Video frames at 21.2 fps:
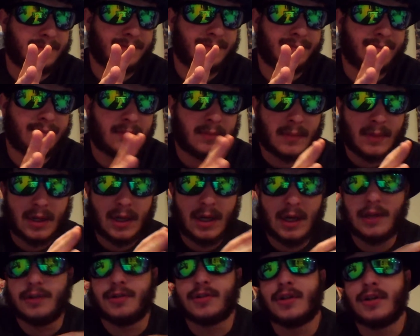and
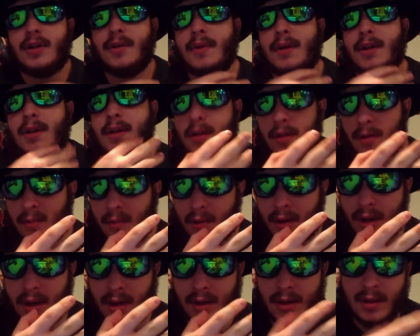there's going to be another
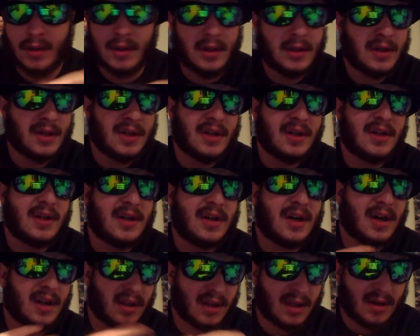one
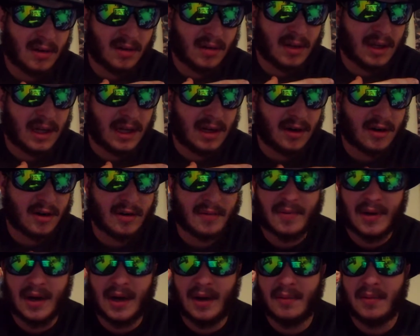a little later,
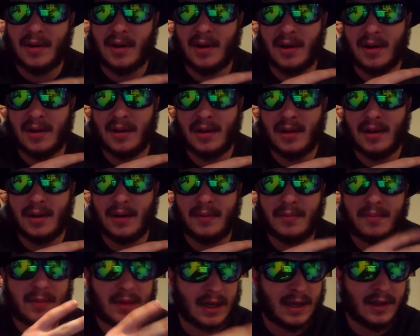probably on
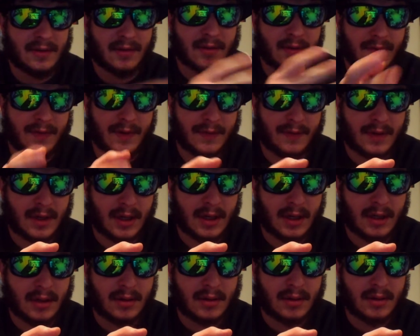the 10th or the
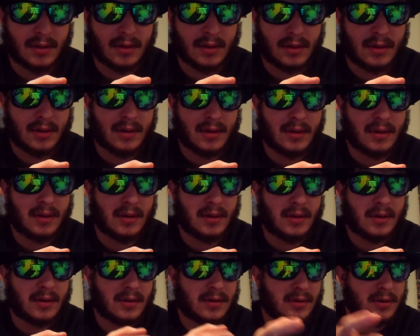15th.
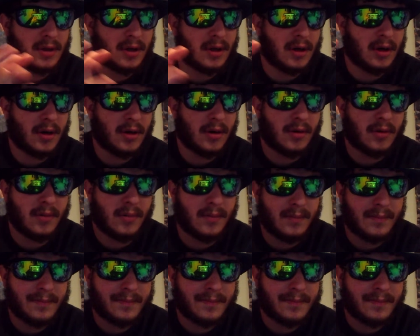So,